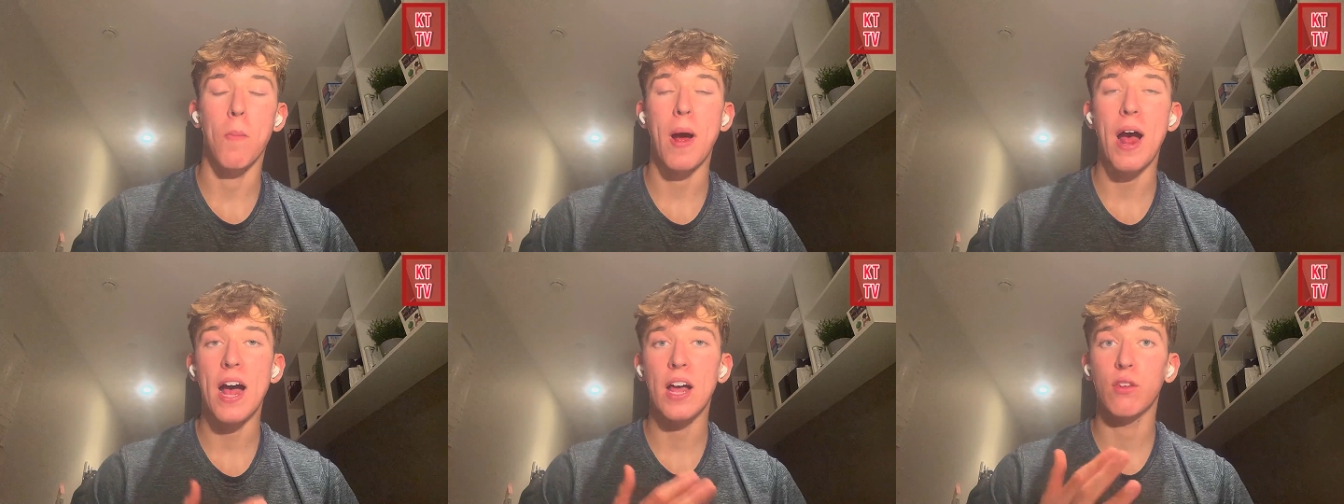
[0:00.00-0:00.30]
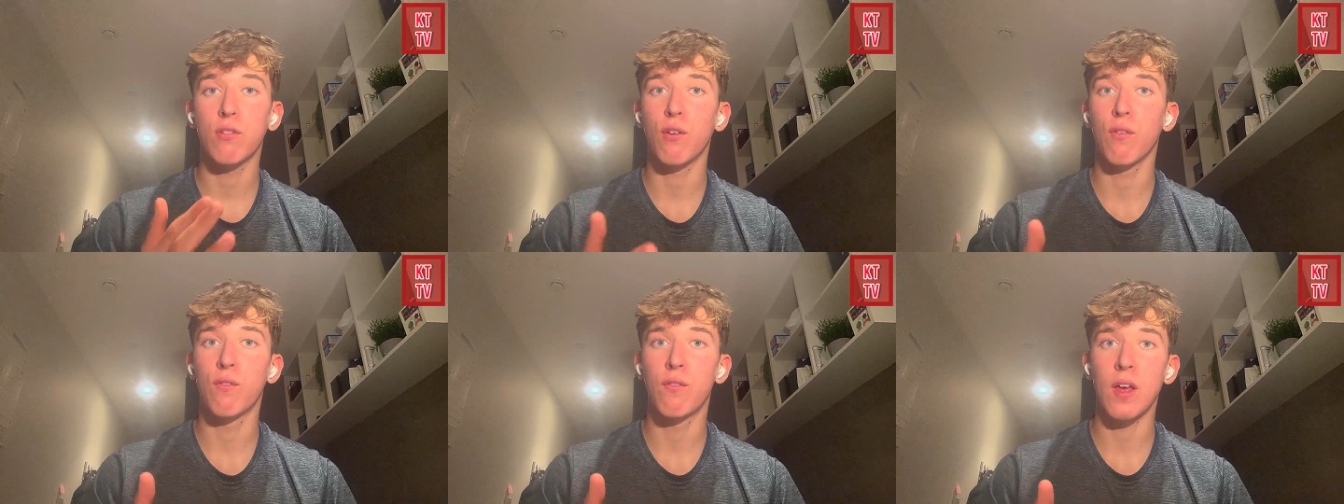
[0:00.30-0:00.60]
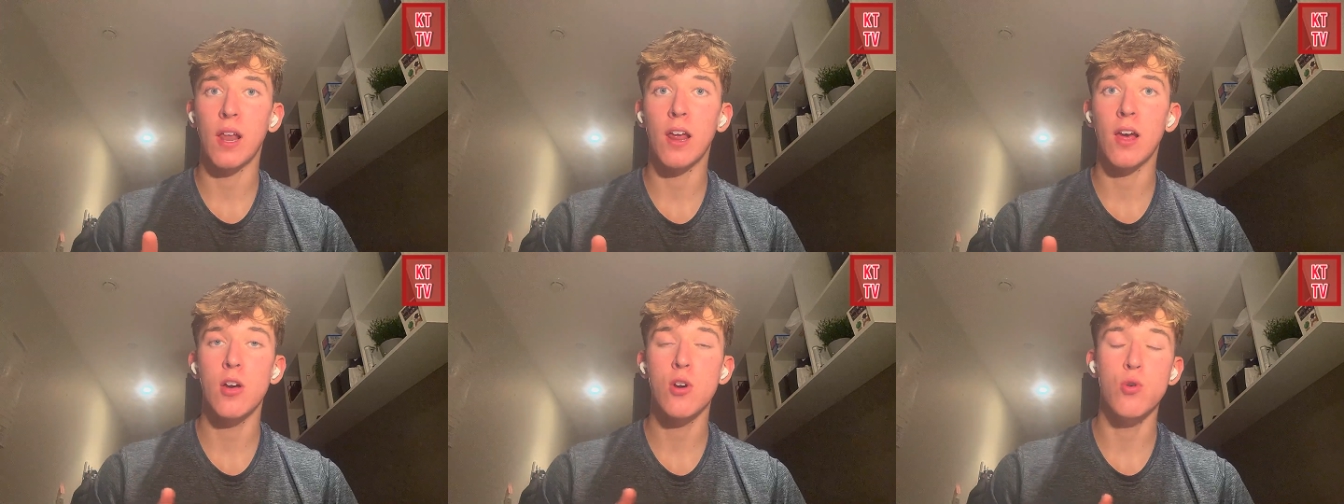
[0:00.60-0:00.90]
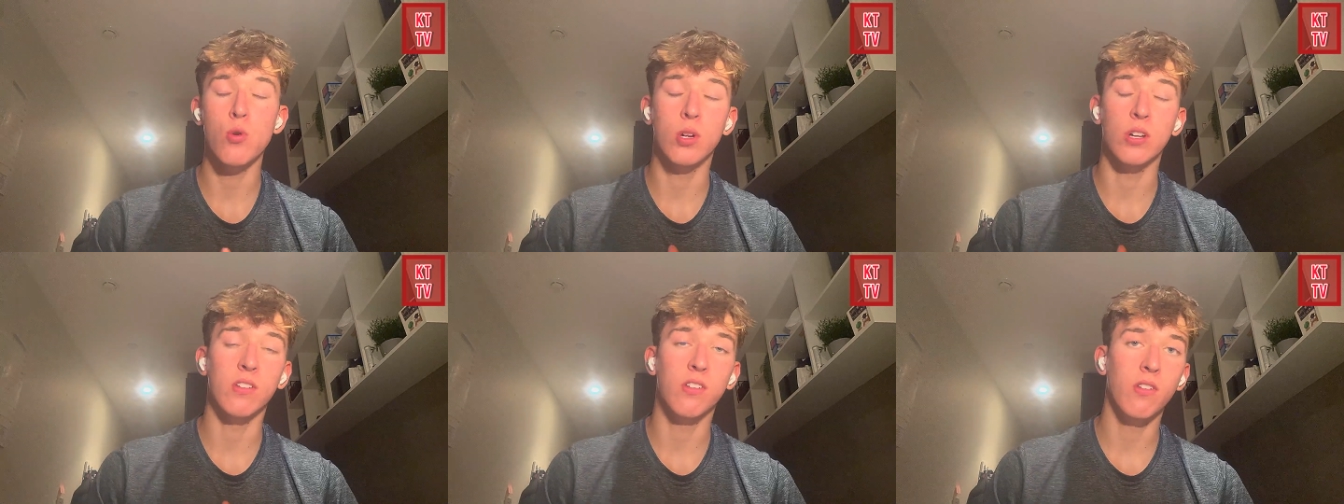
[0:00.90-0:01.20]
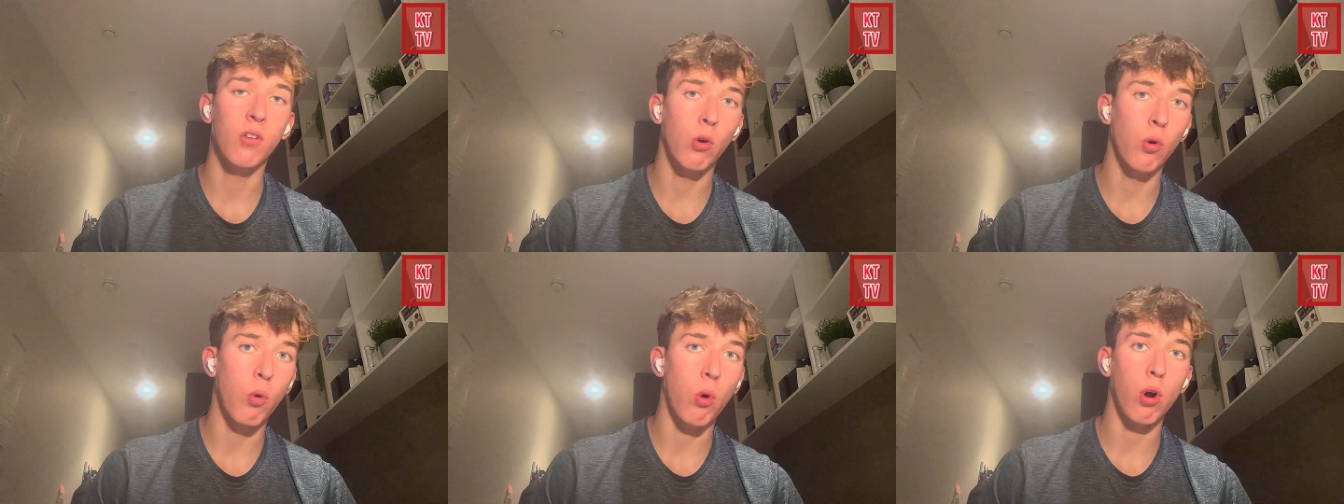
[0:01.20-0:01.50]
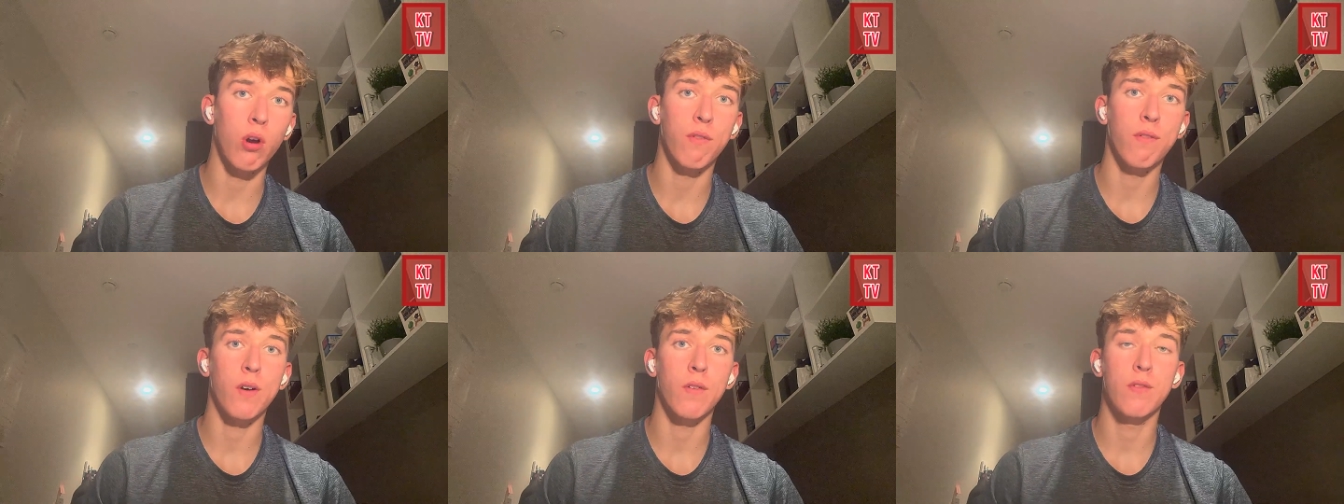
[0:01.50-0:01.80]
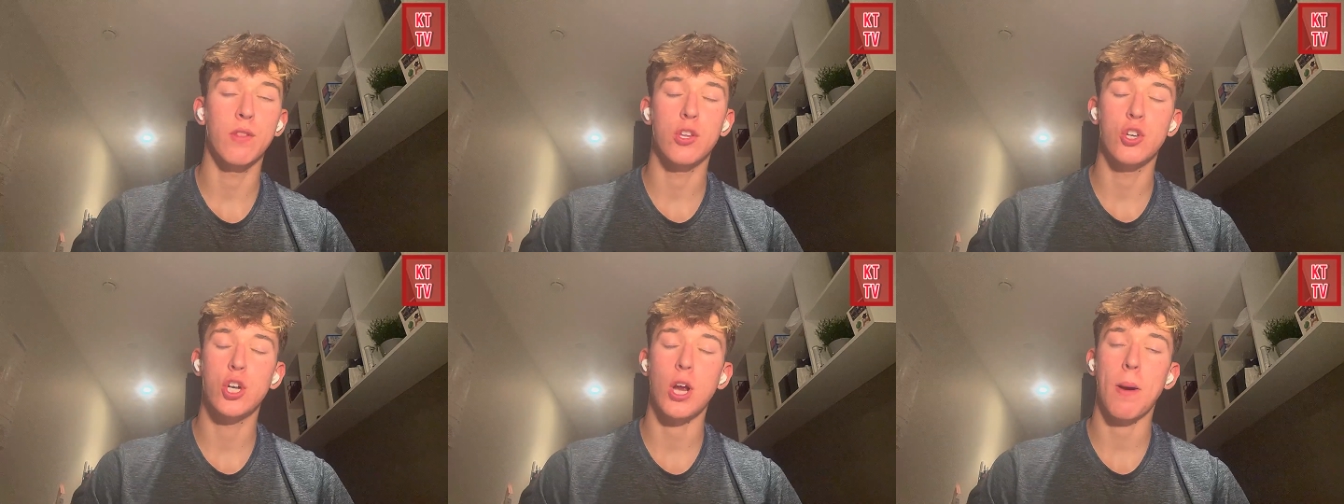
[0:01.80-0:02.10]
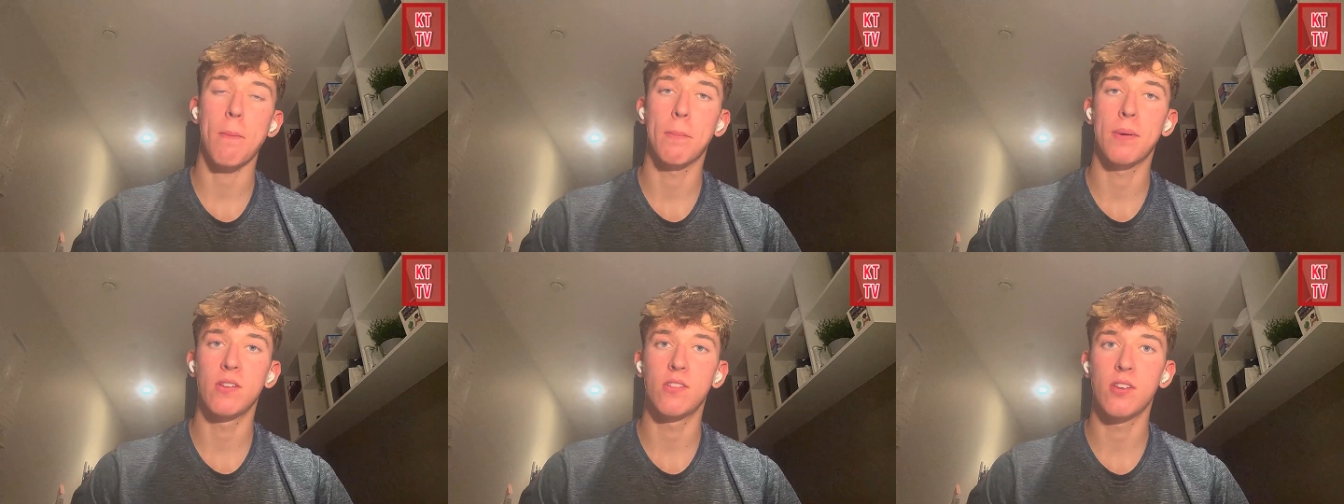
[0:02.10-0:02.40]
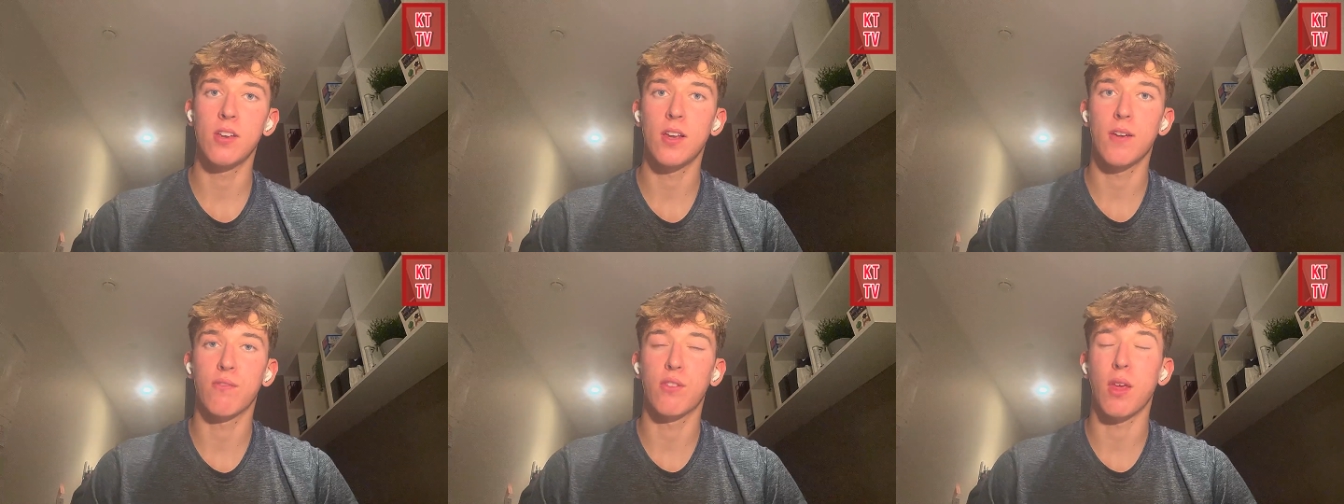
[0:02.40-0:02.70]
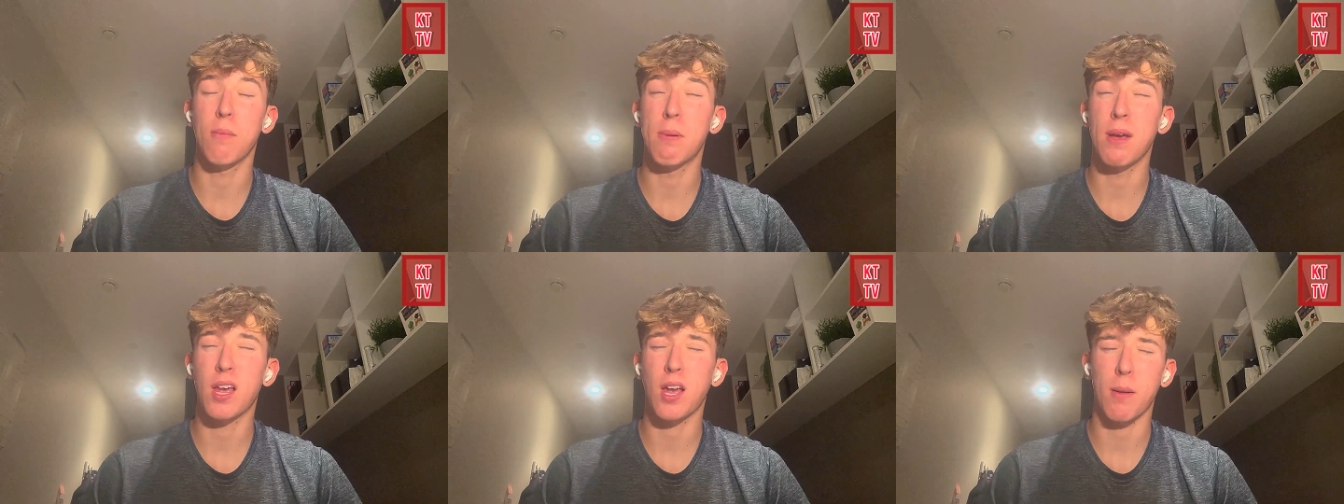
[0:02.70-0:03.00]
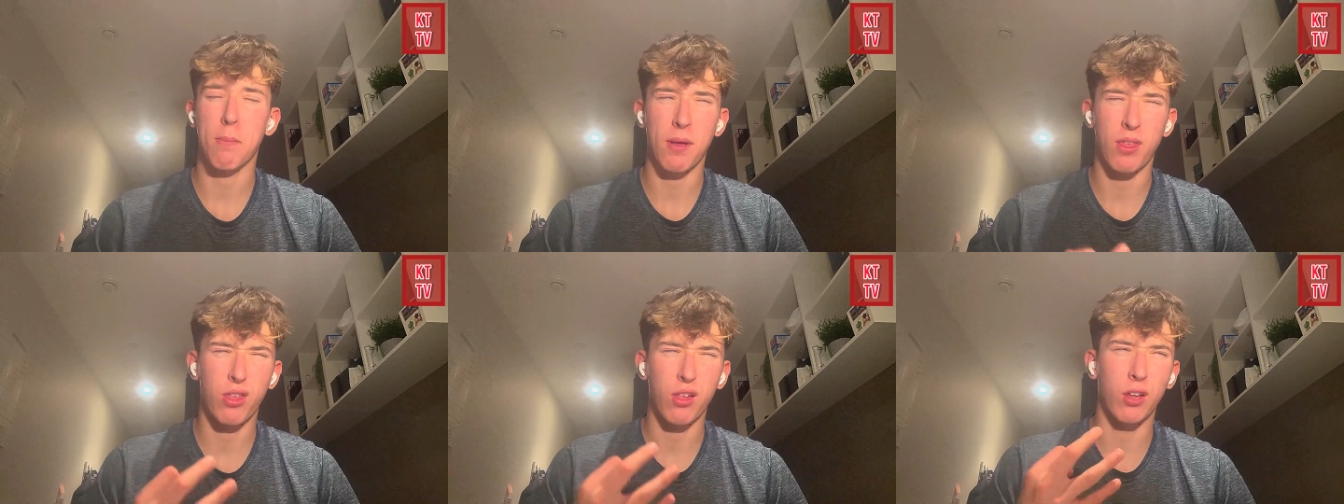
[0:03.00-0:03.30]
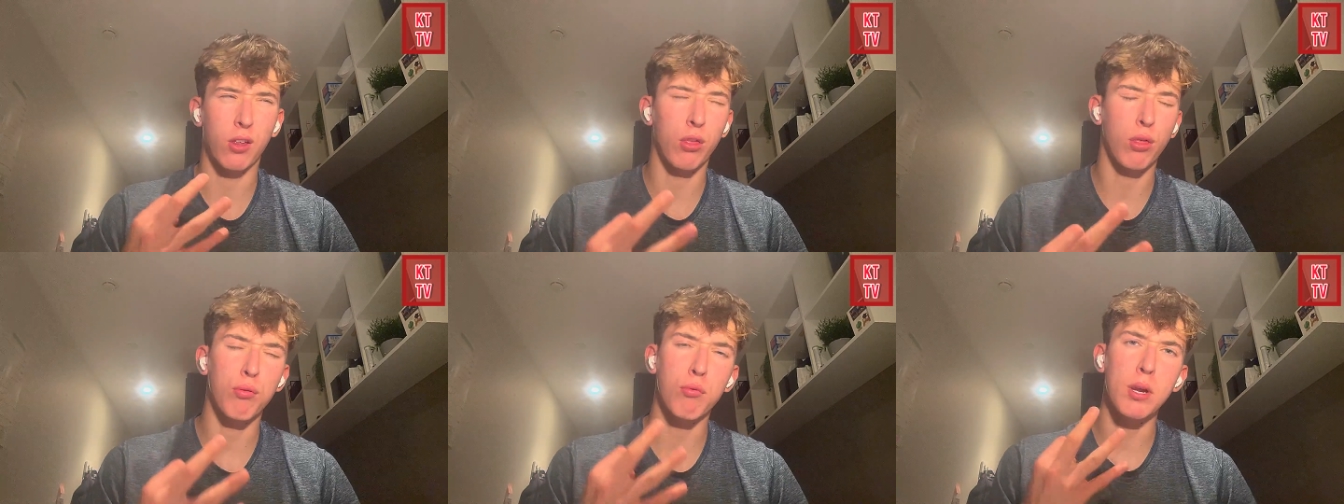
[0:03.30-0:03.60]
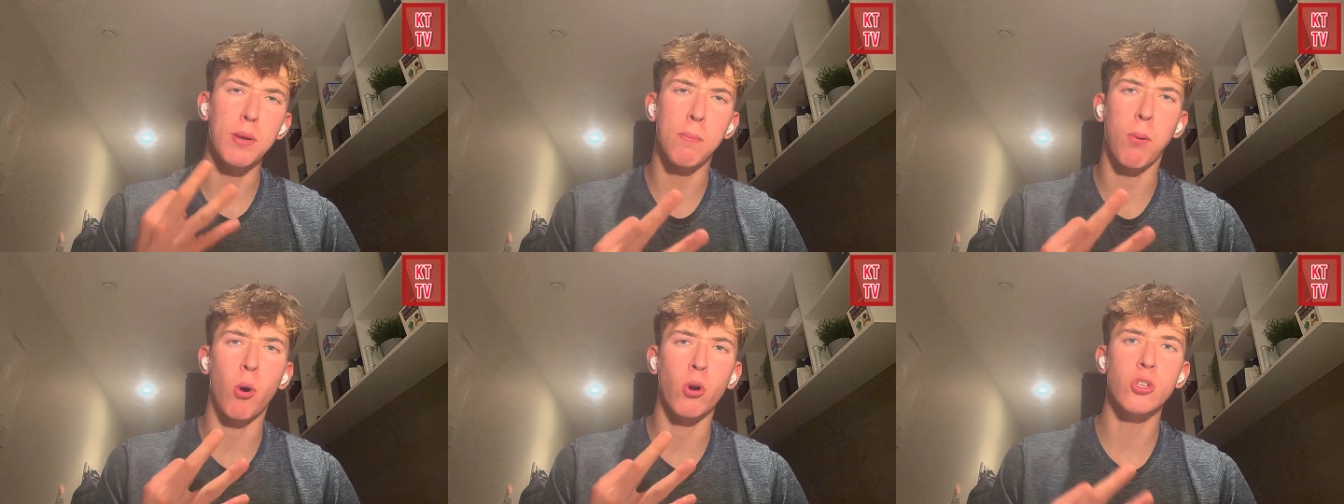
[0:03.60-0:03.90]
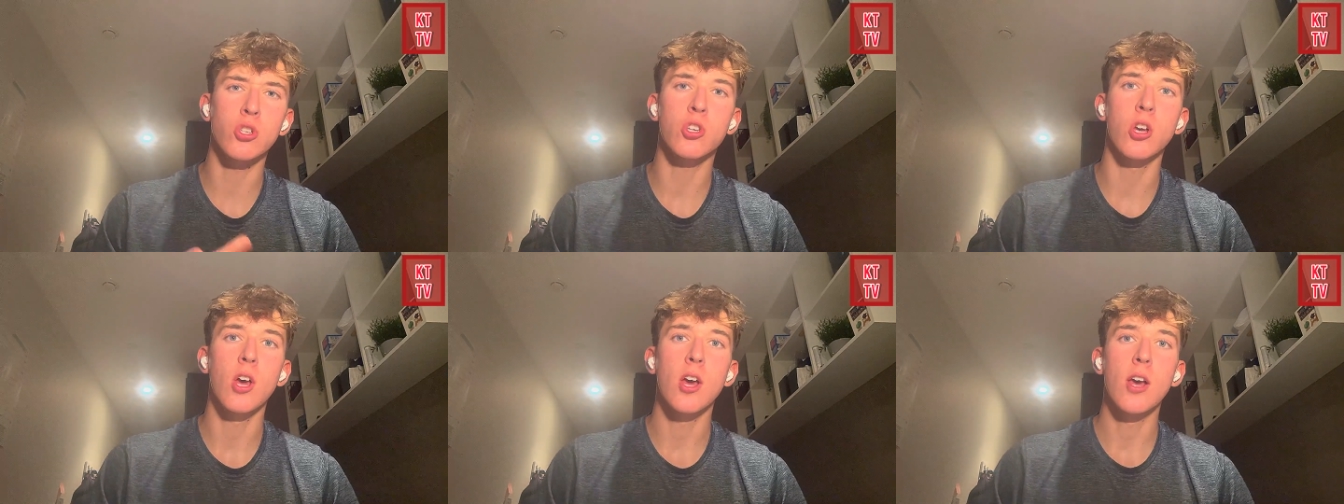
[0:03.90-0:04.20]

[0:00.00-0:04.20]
But as for Villa, who can still qualify for the Champions League if they pick up, I think, three points